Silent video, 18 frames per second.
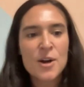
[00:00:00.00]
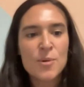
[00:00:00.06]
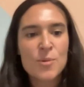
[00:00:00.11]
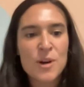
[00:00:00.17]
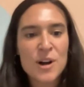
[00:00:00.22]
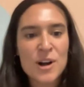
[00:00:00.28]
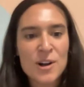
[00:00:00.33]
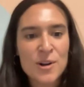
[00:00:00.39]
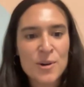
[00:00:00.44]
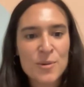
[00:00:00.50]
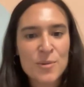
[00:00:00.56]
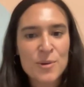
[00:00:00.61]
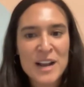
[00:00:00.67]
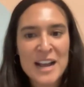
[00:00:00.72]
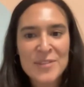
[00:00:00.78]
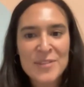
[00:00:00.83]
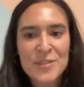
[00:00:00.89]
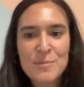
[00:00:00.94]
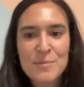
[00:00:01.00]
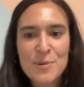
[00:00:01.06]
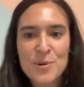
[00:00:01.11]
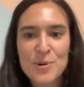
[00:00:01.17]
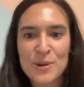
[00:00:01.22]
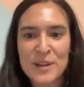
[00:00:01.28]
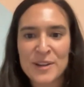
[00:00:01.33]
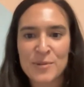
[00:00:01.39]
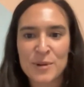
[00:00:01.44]
Well, we're at the
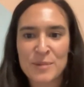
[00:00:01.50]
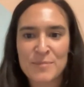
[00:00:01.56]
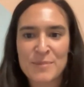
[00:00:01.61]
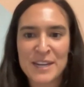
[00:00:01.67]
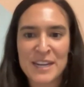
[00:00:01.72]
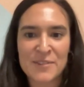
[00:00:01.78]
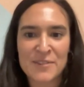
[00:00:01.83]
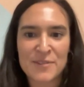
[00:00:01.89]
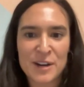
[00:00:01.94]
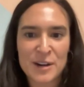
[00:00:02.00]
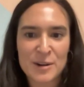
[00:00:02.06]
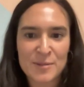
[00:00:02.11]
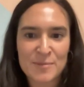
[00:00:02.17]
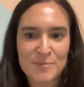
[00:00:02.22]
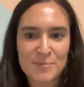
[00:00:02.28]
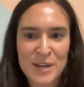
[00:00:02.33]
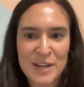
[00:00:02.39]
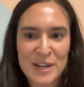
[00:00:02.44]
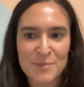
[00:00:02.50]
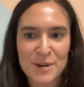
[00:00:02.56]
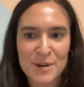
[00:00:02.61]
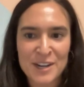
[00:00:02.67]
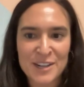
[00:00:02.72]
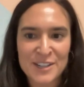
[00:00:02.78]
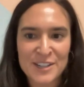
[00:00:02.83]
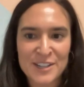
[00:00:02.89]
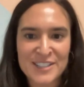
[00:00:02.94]
point where many of our brand
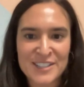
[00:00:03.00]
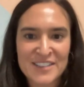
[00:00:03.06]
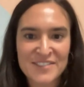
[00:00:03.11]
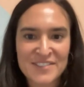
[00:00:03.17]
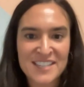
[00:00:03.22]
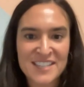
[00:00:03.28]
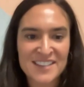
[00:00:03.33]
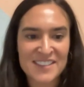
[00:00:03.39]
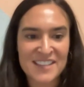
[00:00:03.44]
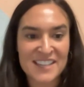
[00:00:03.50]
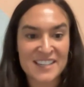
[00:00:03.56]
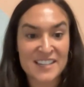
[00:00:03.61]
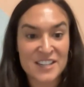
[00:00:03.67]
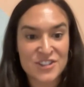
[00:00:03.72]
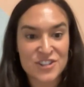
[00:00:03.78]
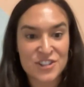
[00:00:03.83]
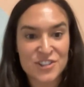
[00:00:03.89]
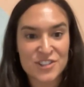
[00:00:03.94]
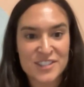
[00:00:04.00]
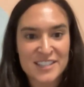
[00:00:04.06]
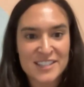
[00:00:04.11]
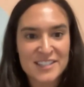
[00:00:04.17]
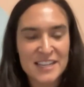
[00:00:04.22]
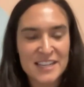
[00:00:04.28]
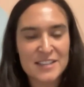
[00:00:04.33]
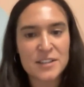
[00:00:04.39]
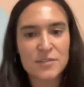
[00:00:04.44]
partners have seen the initial
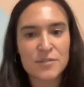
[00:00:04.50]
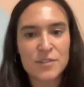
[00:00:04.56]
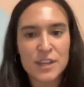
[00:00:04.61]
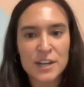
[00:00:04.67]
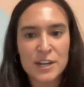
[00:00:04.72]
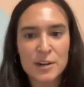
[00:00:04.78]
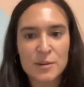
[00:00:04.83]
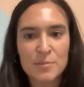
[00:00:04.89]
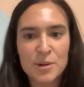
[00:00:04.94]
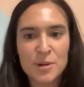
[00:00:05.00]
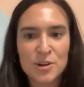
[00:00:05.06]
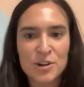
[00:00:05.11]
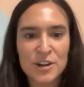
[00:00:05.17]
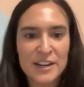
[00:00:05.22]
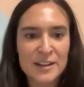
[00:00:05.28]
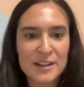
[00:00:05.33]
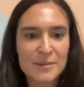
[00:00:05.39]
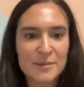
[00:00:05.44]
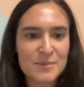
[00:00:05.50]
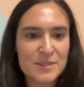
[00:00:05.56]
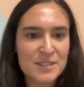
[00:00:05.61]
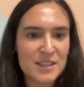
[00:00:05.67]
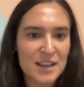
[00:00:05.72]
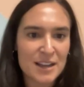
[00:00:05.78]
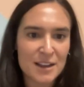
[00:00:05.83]
success of their programs.